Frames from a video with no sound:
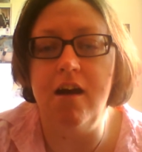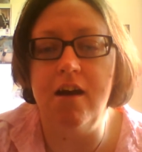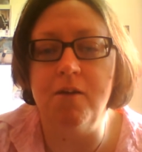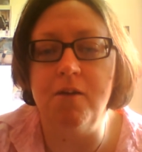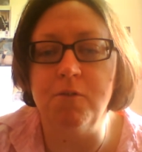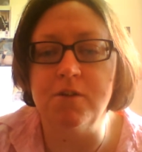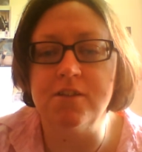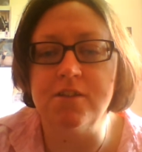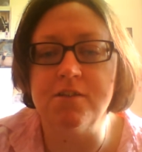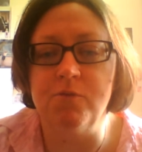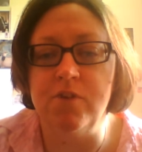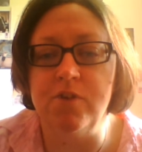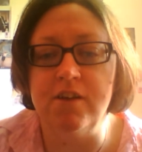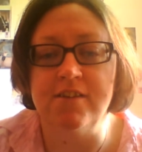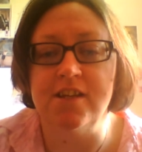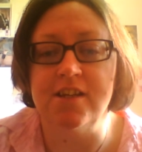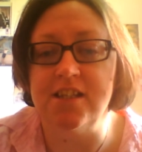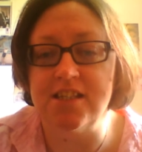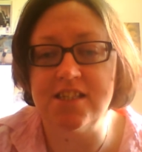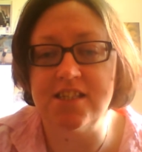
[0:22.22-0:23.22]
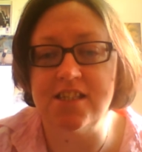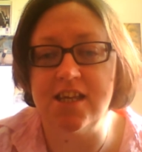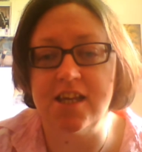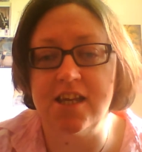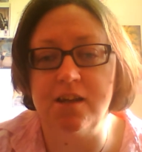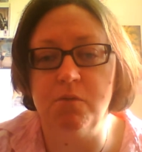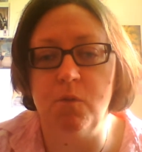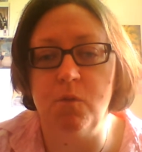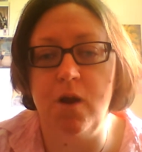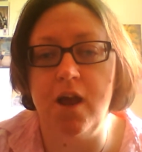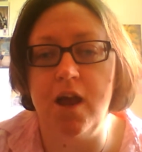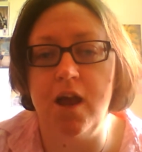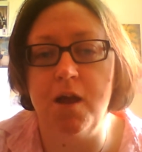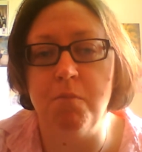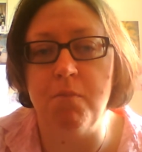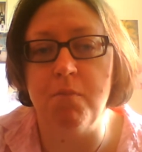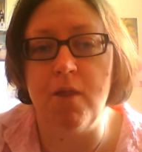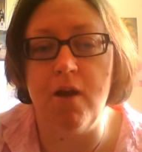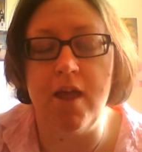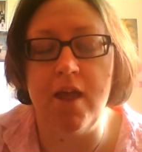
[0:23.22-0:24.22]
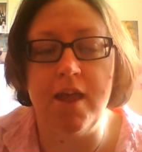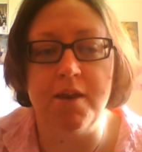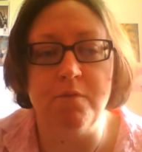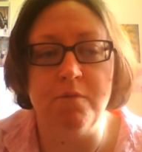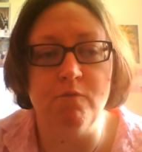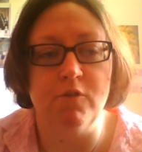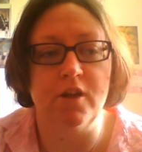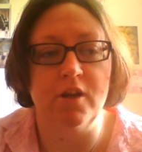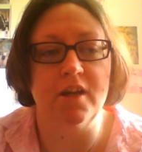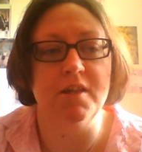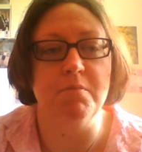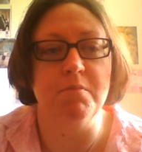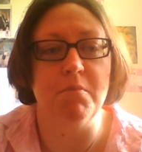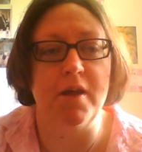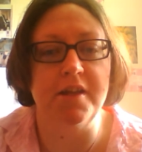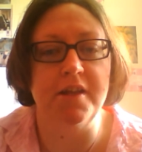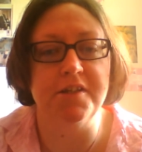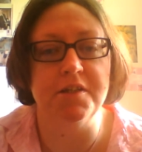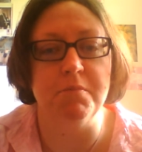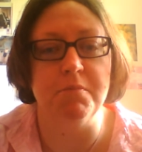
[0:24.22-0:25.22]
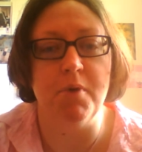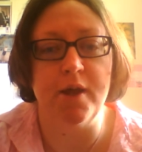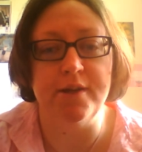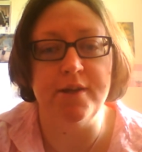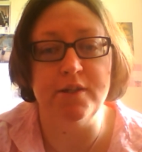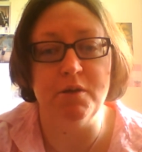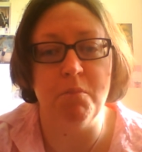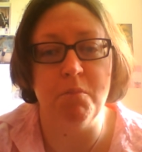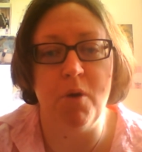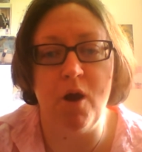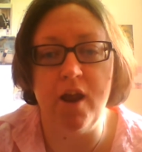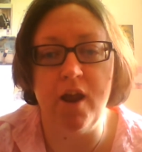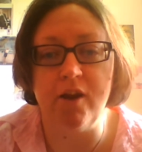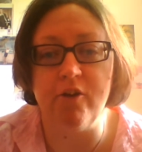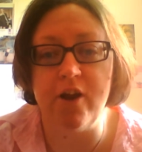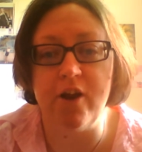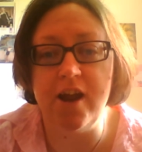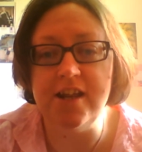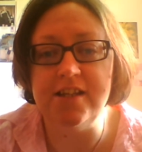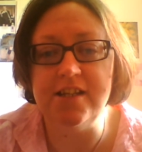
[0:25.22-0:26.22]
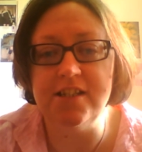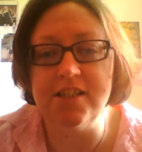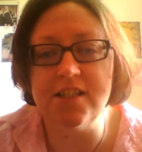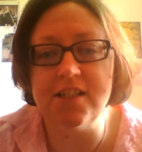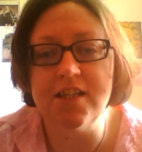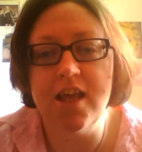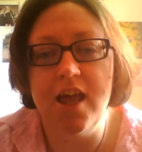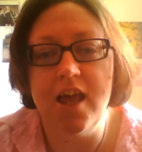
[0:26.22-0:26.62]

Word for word: I was very sick. Um, I had really major, major migraines,